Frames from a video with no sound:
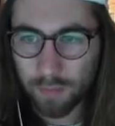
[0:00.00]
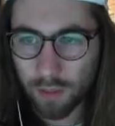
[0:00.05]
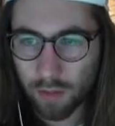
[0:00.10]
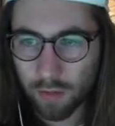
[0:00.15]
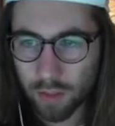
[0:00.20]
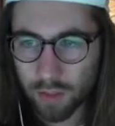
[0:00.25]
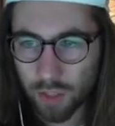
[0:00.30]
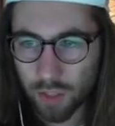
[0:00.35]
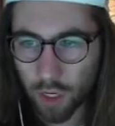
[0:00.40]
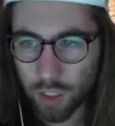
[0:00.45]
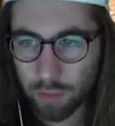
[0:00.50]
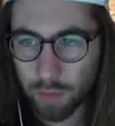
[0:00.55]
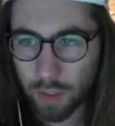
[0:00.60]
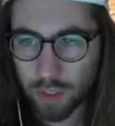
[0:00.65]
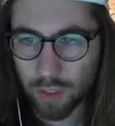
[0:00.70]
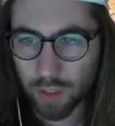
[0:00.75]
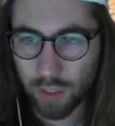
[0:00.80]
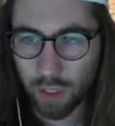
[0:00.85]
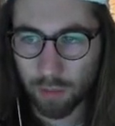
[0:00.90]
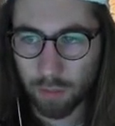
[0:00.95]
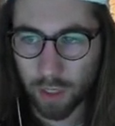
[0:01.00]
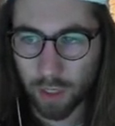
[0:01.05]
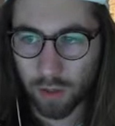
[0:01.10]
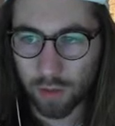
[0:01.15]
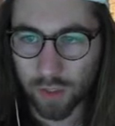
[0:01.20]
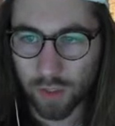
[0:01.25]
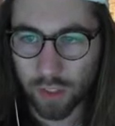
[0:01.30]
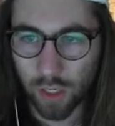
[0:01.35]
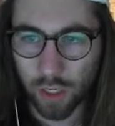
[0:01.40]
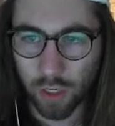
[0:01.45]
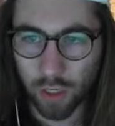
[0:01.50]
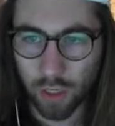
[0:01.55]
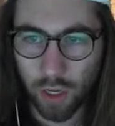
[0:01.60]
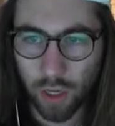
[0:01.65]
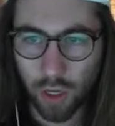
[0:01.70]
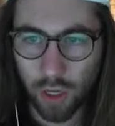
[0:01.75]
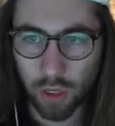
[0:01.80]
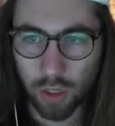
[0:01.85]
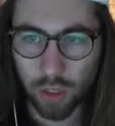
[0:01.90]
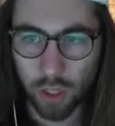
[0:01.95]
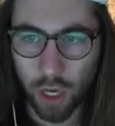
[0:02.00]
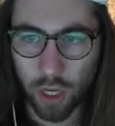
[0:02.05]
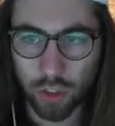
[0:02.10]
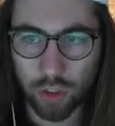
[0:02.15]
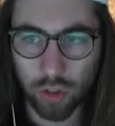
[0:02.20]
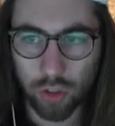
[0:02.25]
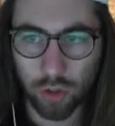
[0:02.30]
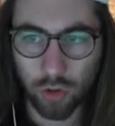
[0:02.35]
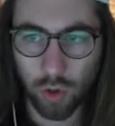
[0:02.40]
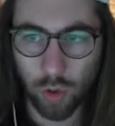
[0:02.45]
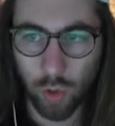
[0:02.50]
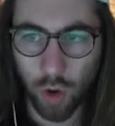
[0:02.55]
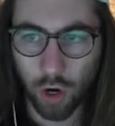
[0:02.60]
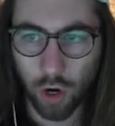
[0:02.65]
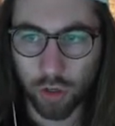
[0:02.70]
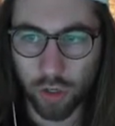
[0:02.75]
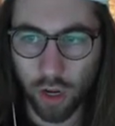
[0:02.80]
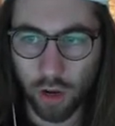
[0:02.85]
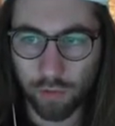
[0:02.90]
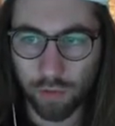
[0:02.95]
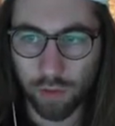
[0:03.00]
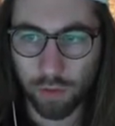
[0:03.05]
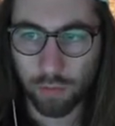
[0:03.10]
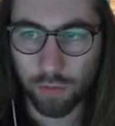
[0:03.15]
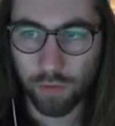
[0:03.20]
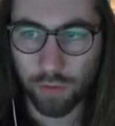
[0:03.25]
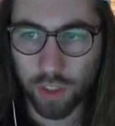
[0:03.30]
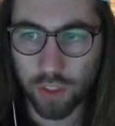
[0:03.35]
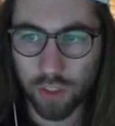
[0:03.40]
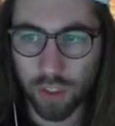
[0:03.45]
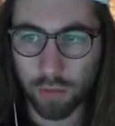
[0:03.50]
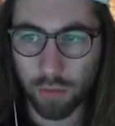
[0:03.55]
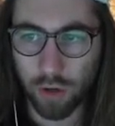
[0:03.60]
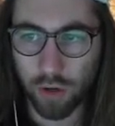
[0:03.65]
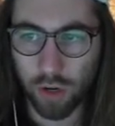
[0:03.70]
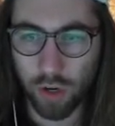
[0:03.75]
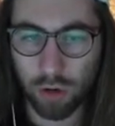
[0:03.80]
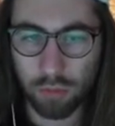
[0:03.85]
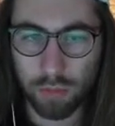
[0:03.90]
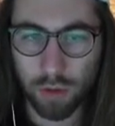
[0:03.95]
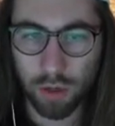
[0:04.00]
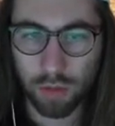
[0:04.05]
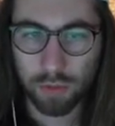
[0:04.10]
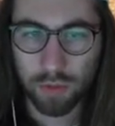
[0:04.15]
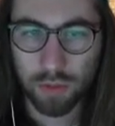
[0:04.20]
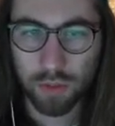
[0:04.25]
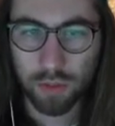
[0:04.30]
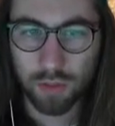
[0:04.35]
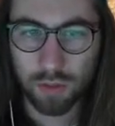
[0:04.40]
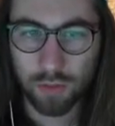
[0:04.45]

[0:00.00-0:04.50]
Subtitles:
This guy's basically coming out and saying, yes, you're required to have them fix the burned out bulbs,